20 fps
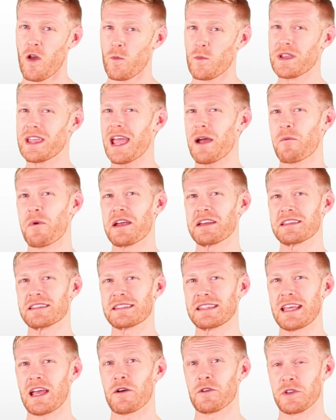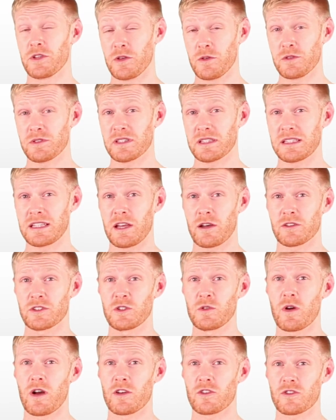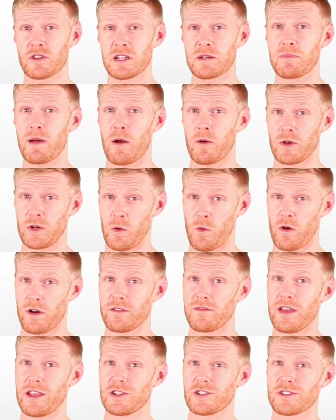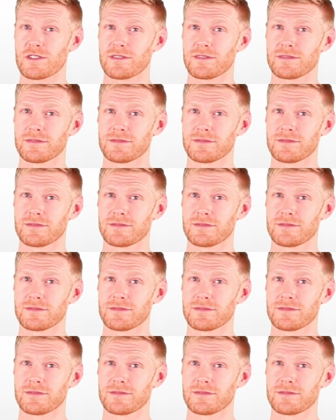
We can't wait to see how you use the CL200 to power your innovation.